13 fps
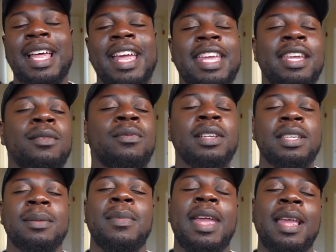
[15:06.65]
Like, he
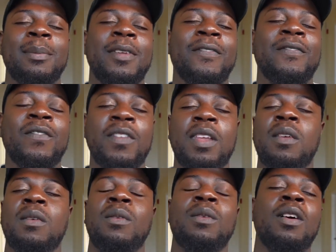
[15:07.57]
really made me
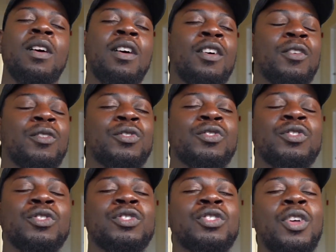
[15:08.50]
feel
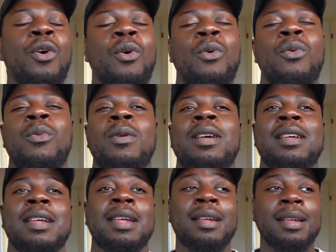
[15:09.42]
so
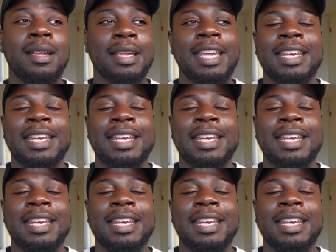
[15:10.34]
good.